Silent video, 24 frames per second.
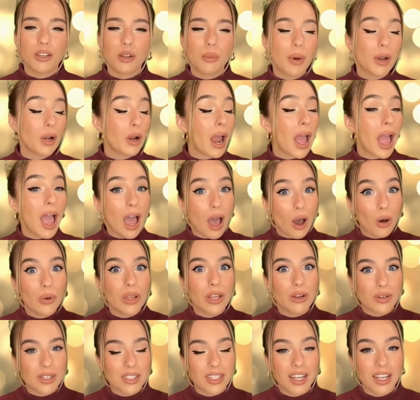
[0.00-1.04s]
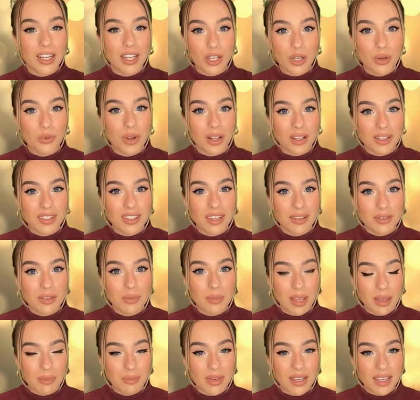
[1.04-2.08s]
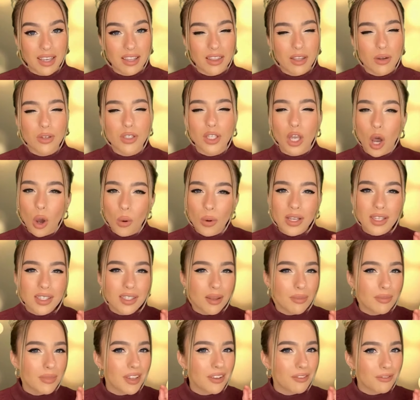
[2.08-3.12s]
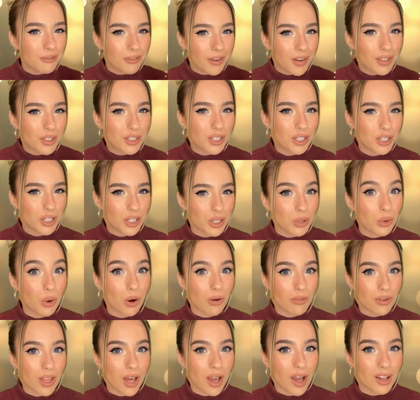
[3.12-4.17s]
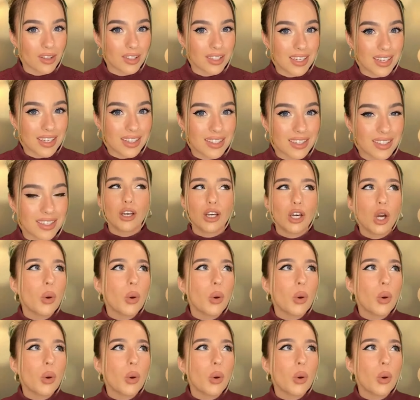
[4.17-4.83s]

No matter how irritating your relatives may be, there is always something fun to do over the holidays.